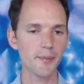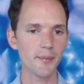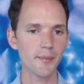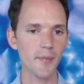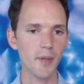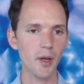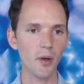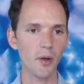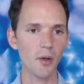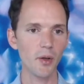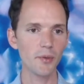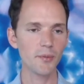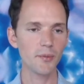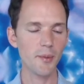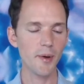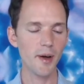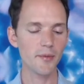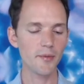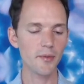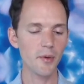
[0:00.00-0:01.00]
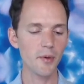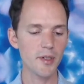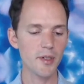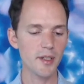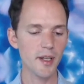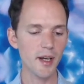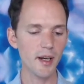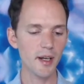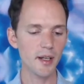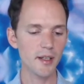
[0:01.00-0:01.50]
Hold for about four
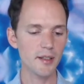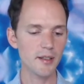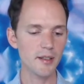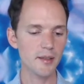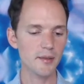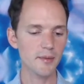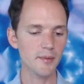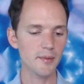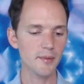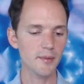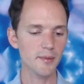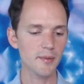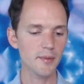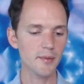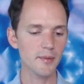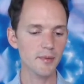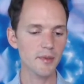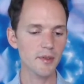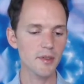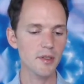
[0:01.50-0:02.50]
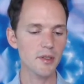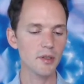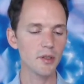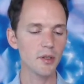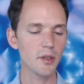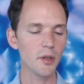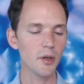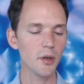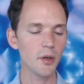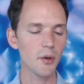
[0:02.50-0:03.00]
seconds.
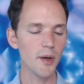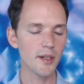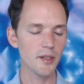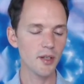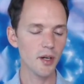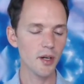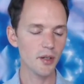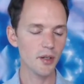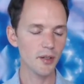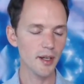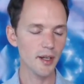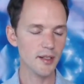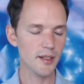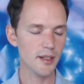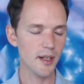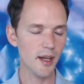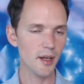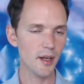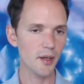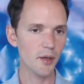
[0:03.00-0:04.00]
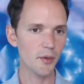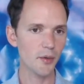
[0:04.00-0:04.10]
Slow eternal exhale.